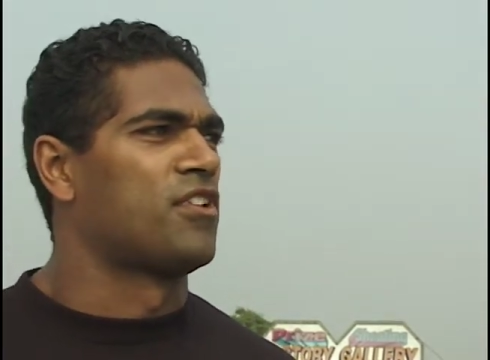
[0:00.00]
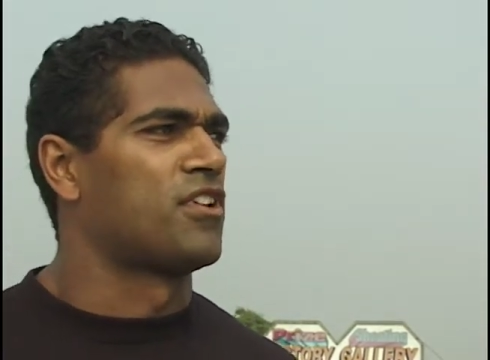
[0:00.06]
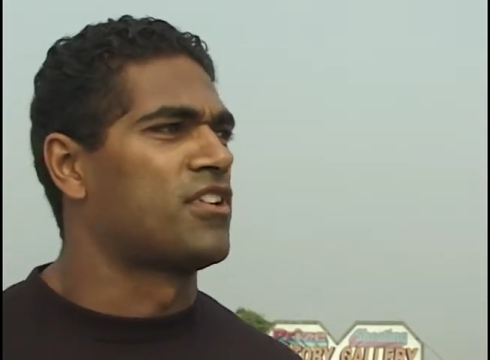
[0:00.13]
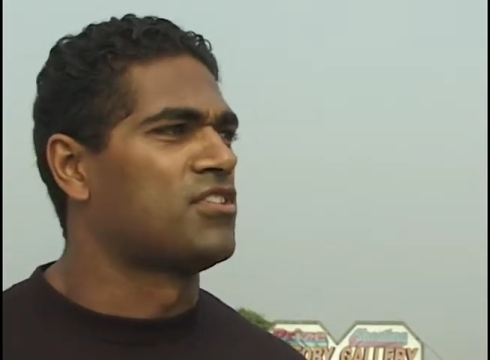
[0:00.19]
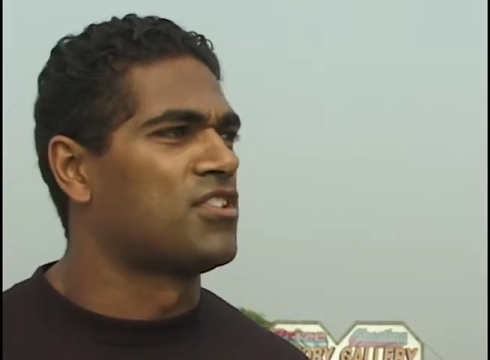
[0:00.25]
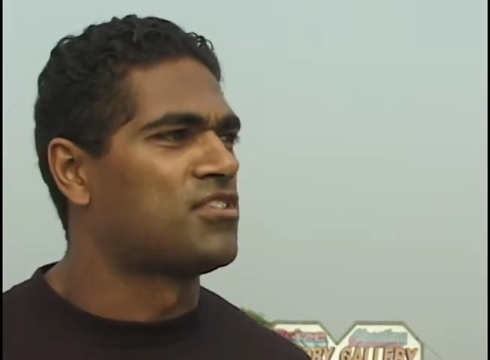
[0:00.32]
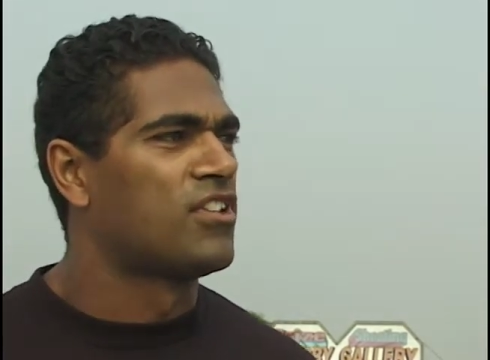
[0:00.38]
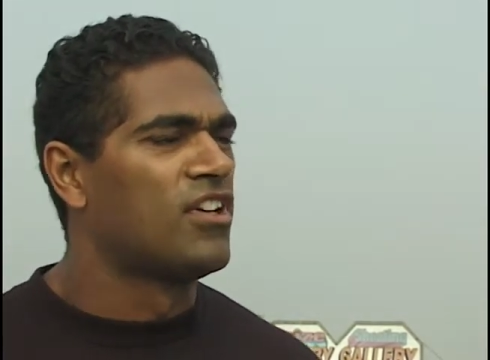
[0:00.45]
It
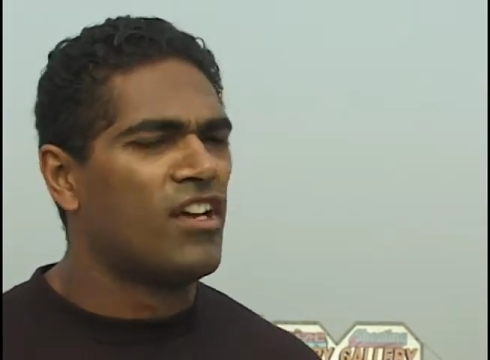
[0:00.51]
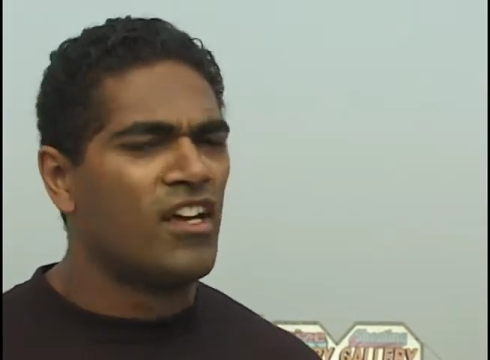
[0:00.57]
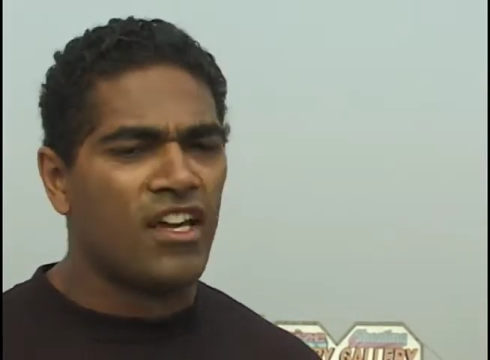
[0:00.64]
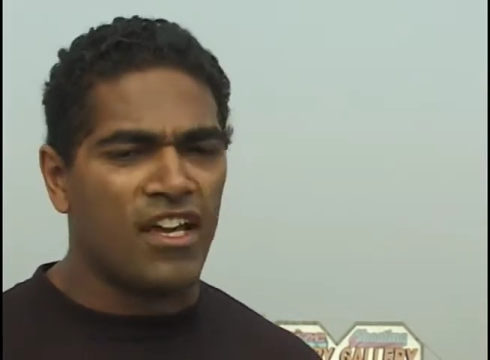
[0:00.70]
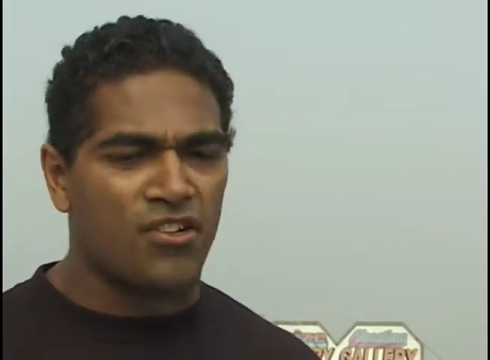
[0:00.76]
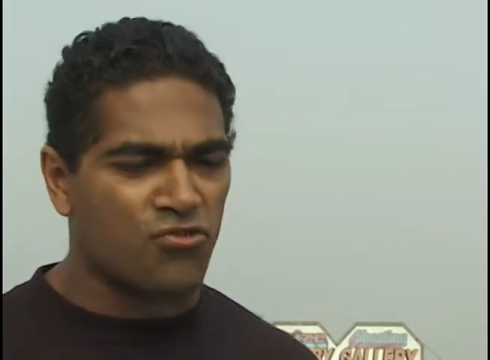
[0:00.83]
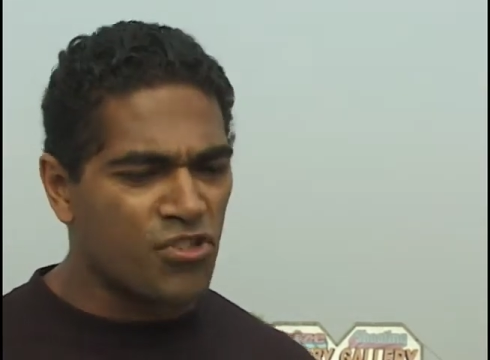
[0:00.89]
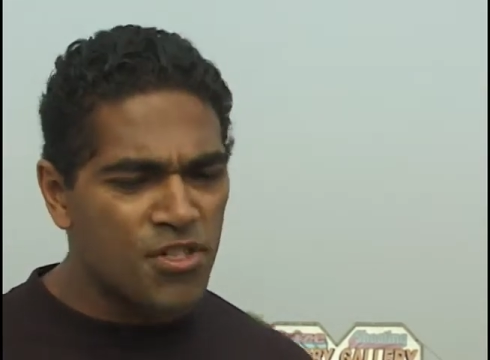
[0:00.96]
can just
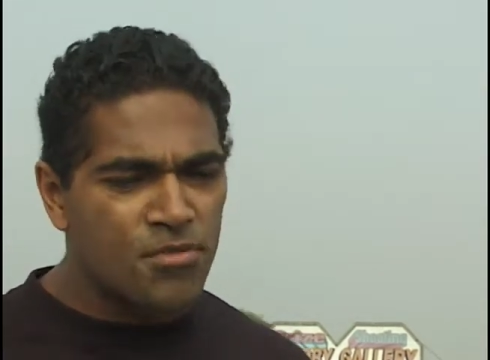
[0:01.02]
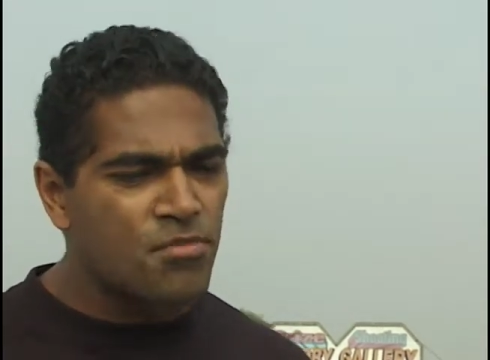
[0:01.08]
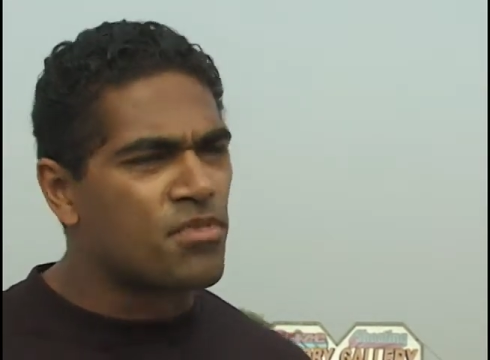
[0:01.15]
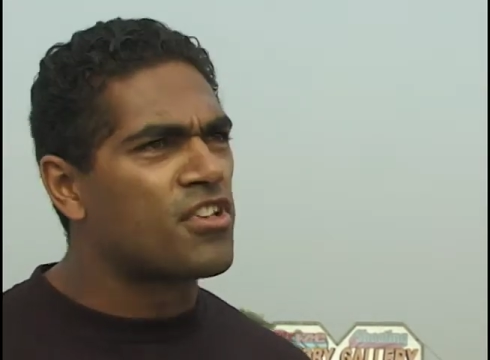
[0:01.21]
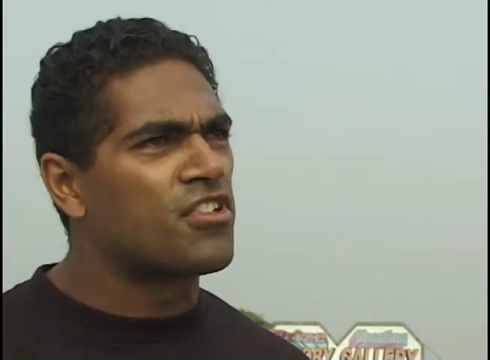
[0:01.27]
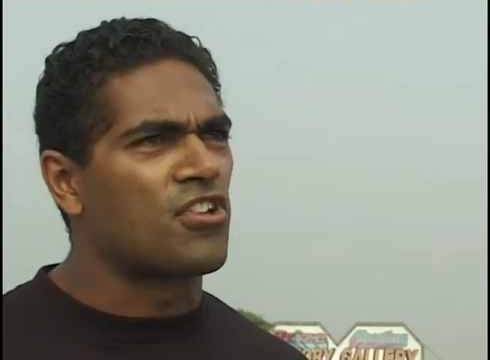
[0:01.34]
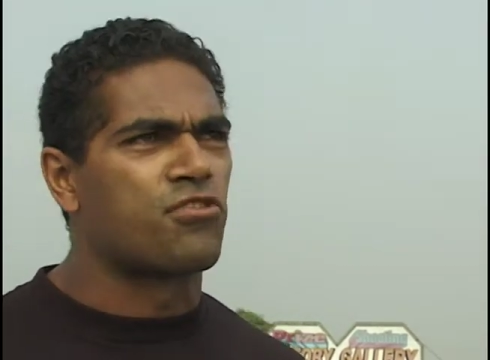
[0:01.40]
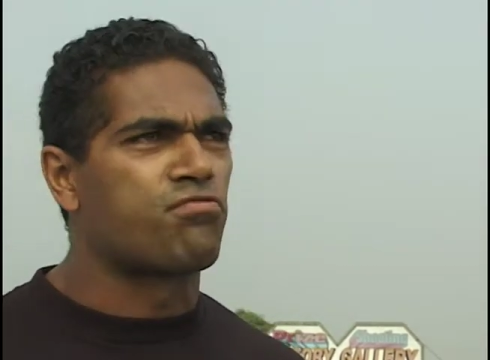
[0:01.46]
it grab you
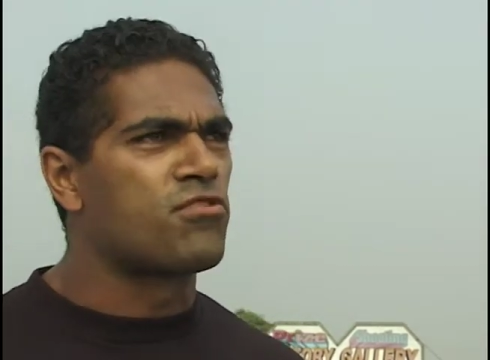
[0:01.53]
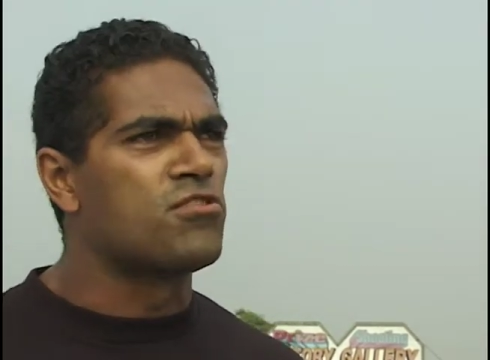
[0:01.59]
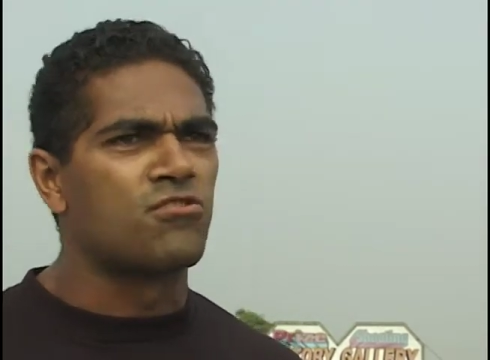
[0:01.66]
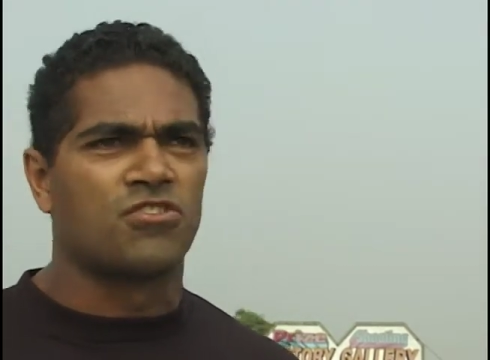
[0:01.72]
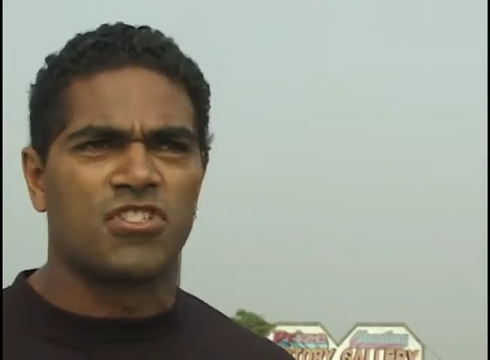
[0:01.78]
by the throat